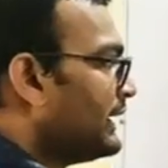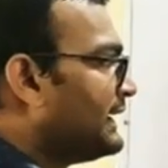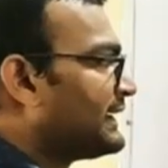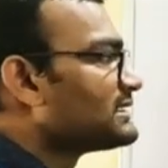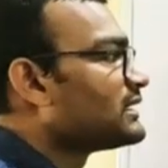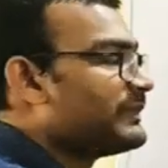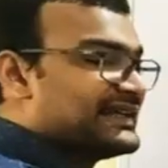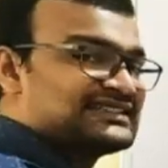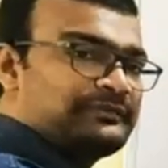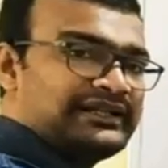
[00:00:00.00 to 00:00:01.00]
In case of
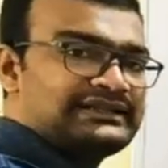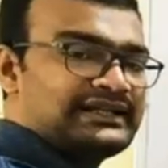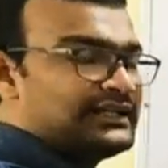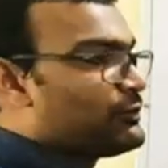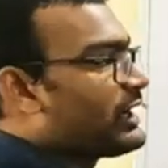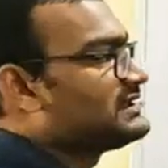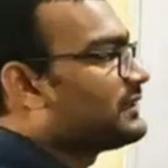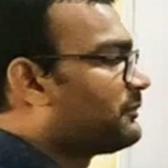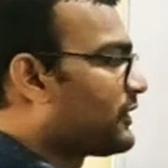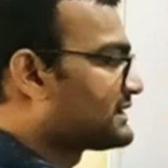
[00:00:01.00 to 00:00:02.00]
sp3, what is the
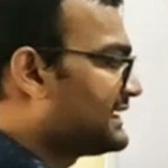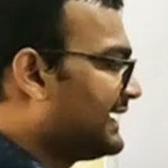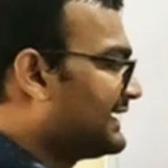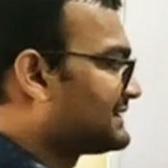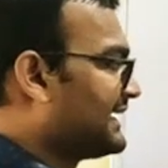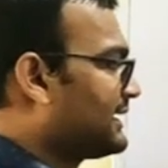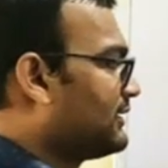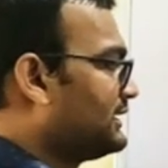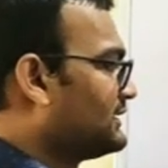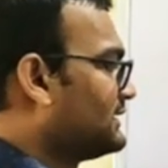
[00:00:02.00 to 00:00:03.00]
percent s
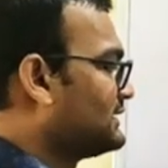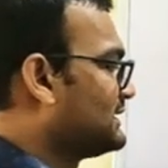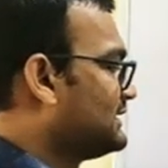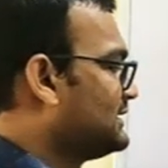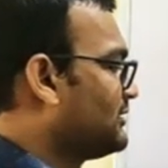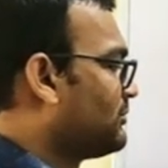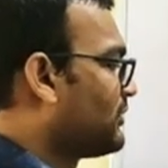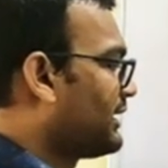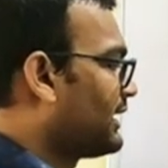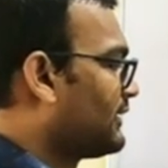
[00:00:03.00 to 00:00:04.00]
character? This is your
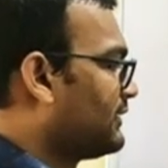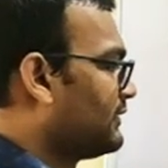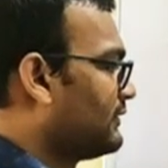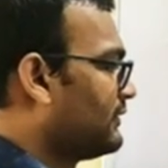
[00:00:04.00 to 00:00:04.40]
bond angle.